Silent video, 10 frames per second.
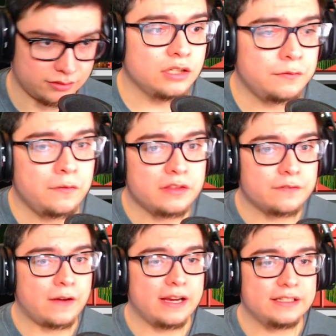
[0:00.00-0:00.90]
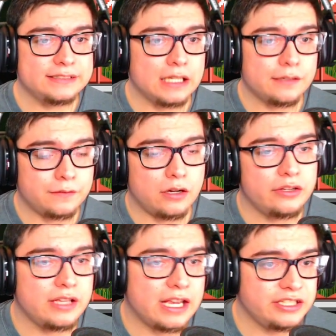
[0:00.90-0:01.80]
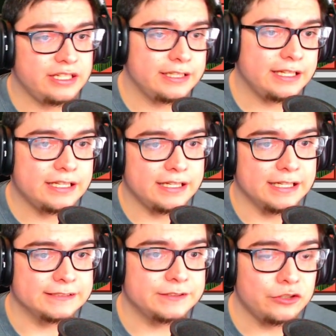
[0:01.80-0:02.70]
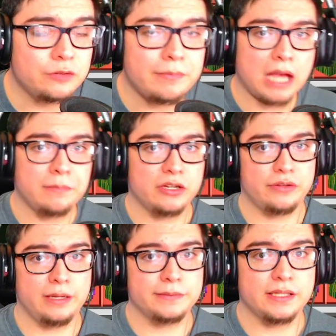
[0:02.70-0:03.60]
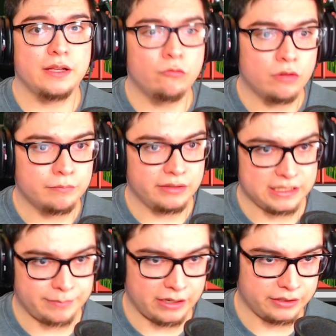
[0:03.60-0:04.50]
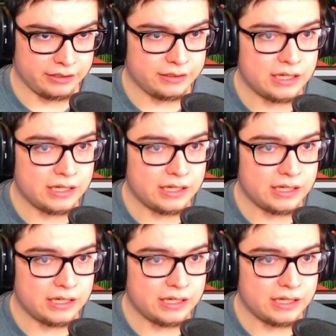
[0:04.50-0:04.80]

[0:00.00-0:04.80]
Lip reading: So for the fire staff, all you actually need is 2 magma creams and 1 blaze powder,